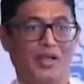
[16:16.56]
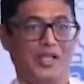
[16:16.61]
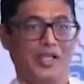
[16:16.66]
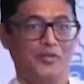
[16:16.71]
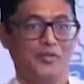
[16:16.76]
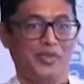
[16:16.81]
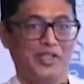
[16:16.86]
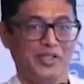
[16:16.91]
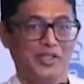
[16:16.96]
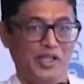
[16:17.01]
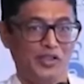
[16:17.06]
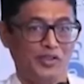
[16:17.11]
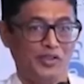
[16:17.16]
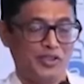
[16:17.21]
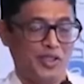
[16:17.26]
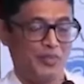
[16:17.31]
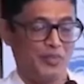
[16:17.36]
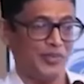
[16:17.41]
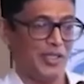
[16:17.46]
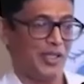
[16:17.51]
Let me tell
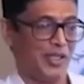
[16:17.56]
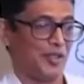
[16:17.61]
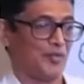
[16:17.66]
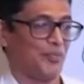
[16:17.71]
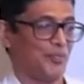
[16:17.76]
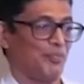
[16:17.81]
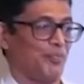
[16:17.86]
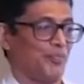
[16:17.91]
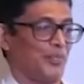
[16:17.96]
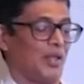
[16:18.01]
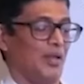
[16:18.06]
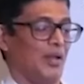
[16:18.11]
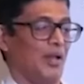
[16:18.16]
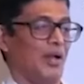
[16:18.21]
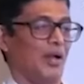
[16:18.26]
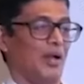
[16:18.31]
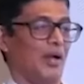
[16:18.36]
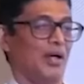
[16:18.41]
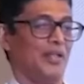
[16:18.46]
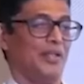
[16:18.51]
you something.
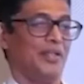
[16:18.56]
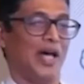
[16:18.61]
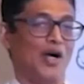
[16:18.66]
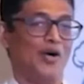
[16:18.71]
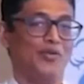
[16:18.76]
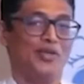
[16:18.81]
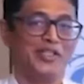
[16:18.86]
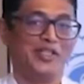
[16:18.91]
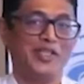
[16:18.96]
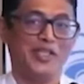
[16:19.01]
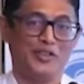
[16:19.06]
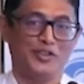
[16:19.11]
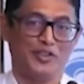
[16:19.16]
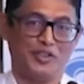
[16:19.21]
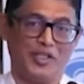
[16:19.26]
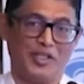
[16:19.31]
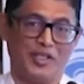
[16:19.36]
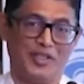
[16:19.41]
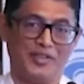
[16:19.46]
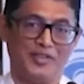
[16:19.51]

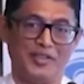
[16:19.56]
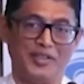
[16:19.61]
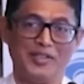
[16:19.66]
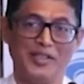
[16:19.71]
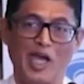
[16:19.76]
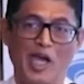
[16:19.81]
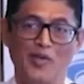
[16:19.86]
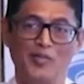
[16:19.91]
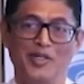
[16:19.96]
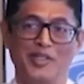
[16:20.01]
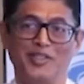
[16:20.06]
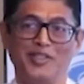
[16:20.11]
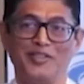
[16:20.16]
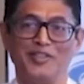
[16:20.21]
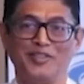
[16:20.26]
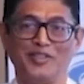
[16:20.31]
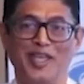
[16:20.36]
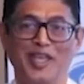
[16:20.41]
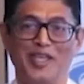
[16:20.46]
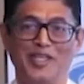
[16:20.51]
Nowadays, the
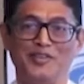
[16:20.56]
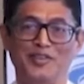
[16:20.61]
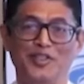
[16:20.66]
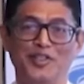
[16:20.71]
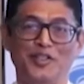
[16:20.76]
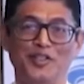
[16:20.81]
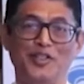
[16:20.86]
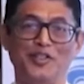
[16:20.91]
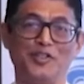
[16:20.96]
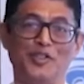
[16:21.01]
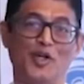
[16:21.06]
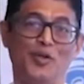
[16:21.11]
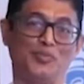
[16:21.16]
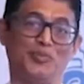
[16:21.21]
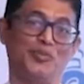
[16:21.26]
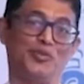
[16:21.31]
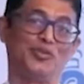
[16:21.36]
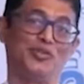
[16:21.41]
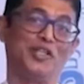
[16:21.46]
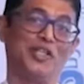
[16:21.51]
diabetes has increased
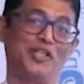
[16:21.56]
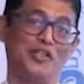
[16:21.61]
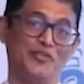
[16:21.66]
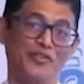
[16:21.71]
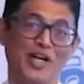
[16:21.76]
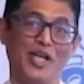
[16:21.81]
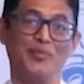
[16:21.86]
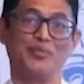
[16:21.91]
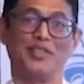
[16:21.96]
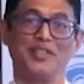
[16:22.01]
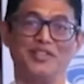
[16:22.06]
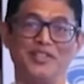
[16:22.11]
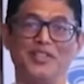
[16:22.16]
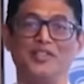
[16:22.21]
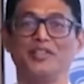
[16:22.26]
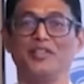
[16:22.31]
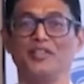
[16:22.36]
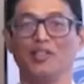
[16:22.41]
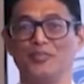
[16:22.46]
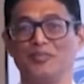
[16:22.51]
up to
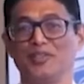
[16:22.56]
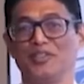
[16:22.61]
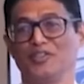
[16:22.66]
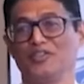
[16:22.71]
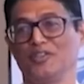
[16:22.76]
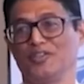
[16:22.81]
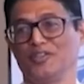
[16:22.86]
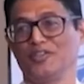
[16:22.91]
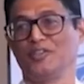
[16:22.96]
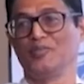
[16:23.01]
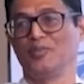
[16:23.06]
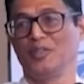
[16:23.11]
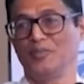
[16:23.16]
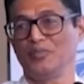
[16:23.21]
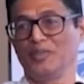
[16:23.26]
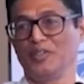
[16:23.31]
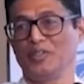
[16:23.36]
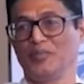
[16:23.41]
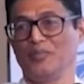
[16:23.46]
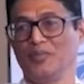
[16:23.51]
35% in the patients,
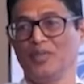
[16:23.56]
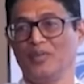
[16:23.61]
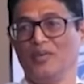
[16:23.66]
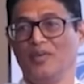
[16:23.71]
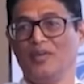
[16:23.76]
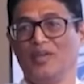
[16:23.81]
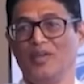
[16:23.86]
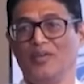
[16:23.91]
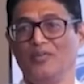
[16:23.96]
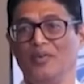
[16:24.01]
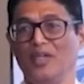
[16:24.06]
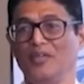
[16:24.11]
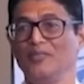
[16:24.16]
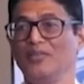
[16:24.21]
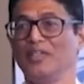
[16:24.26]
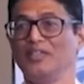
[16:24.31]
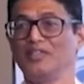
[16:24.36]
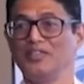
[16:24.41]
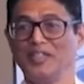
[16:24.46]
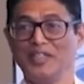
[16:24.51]
remember.
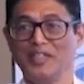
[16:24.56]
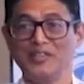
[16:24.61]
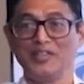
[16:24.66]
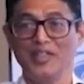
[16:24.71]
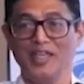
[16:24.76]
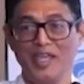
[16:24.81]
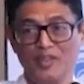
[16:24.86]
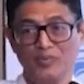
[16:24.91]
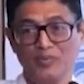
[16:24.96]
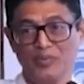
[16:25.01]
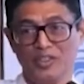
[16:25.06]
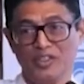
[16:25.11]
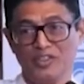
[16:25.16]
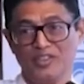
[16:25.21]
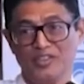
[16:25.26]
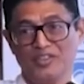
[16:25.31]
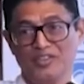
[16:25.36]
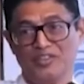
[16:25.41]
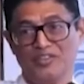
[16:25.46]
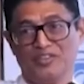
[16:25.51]
When we see 10
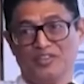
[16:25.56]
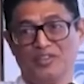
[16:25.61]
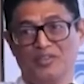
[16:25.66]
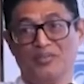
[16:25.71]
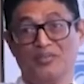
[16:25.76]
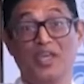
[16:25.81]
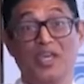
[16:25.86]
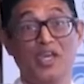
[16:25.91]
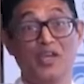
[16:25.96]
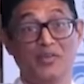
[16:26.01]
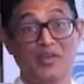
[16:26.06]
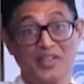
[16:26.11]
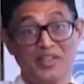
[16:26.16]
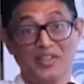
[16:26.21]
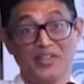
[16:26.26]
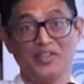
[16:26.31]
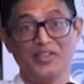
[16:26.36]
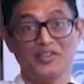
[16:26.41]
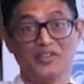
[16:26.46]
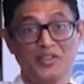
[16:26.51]
patients, we have
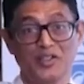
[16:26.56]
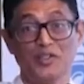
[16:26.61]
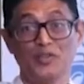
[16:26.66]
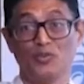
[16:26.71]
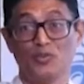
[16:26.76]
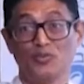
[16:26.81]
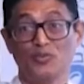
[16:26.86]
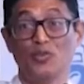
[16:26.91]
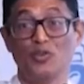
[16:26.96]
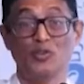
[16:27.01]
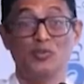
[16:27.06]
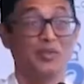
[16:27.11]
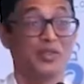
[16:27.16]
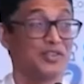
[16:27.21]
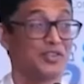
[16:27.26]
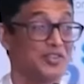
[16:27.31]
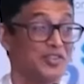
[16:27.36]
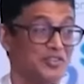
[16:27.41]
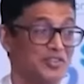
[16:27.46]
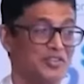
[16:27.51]
another 3 to 4
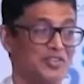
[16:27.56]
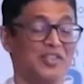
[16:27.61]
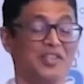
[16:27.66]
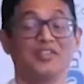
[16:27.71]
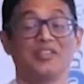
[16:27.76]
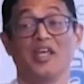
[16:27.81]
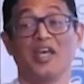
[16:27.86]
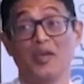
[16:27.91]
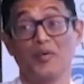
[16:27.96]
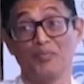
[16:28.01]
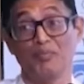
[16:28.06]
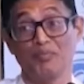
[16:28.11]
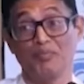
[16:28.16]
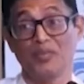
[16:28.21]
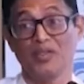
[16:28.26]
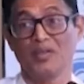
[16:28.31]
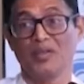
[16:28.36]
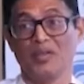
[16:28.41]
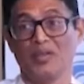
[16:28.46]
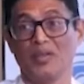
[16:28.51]
patients in them
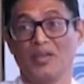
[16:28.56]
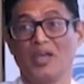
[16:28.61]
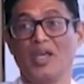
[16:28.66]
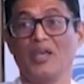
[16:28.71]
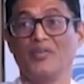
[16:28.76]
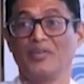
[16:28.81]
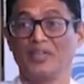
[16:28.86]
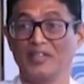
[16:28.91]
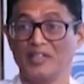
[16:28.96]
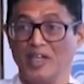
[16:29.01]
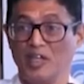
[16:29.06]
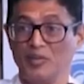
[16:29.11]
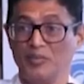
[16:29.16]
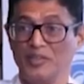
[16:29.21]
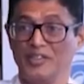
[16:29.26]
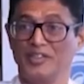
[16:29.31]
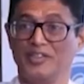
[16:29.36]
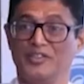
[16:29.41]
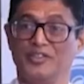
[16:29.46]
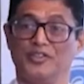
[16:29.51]
having
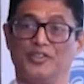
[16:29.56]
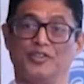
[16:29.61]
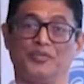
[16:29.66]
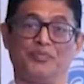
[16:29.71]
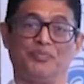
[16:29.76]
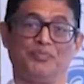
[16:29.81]
diabetes.